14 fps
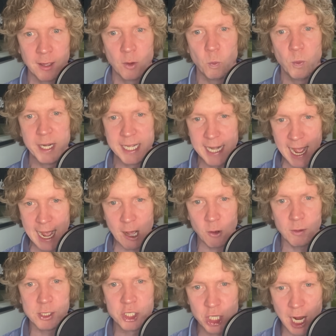We
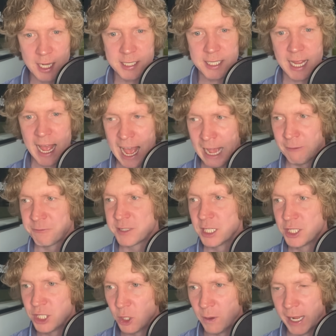now just have to
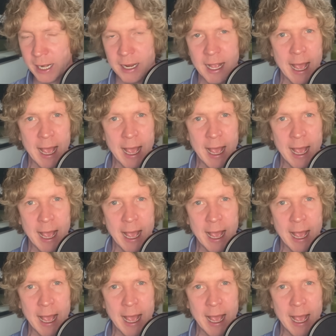do it.